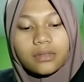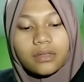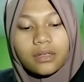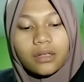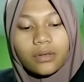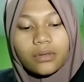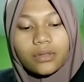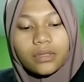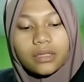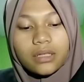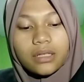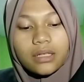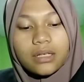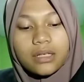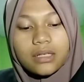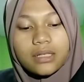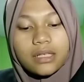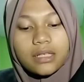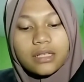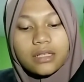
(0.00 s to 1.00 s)
not
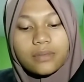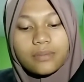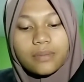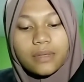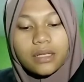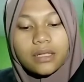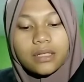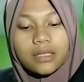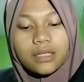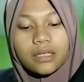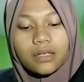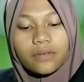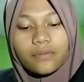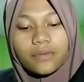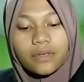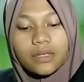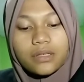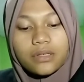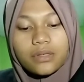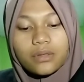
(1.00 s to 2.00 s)
suspended
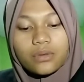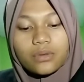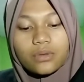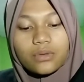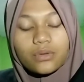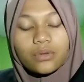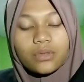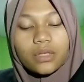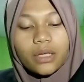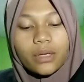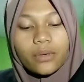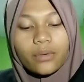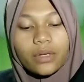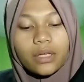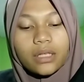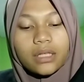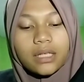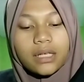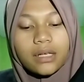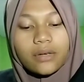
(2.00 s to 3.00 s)
service due to
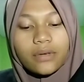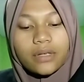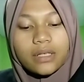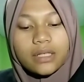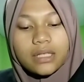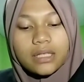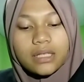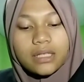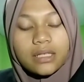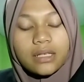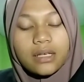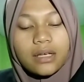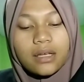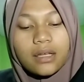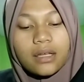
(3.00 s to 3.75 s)
liquidity crisis.